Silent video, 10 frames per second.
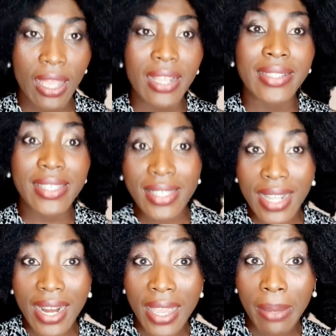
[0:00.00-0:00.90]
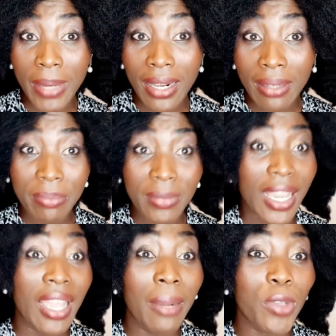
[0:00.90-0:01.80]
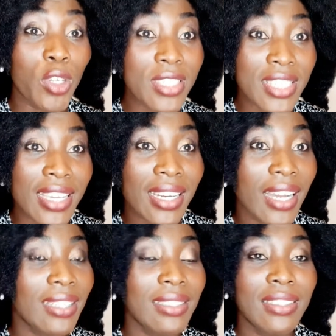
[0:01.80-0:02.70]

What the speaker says: Disclaimer: I am not saying that